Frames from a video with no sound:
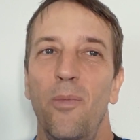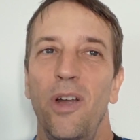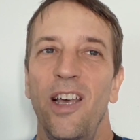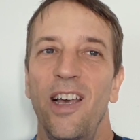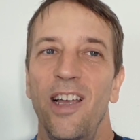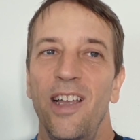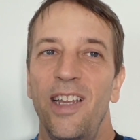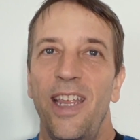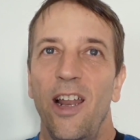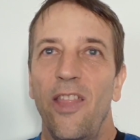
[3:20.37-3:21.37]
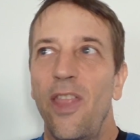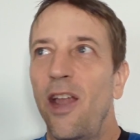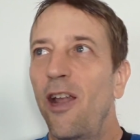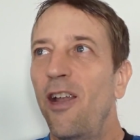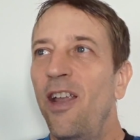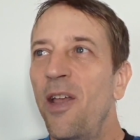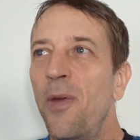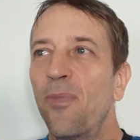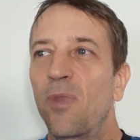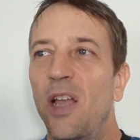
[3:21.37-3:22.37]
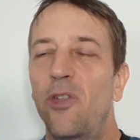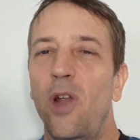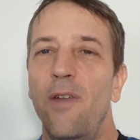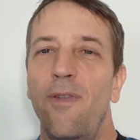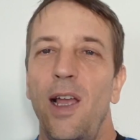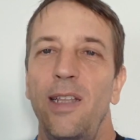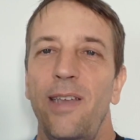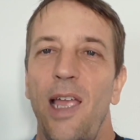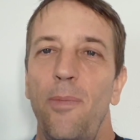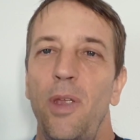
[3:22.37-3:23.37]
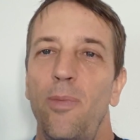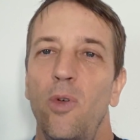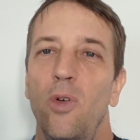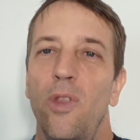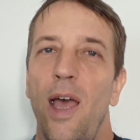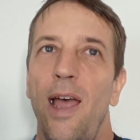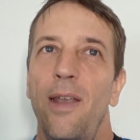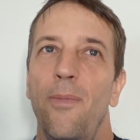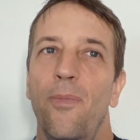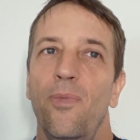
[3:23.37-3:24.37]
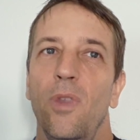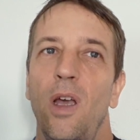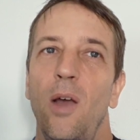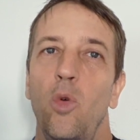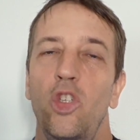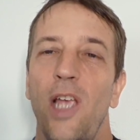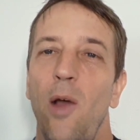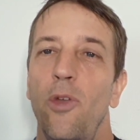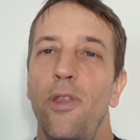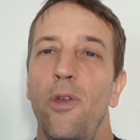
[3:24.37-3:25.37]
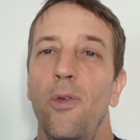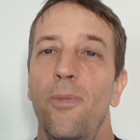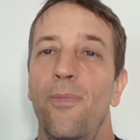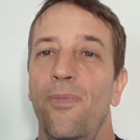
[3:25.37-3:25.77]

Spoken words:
But get on there and try to find Thai people that will chat with you.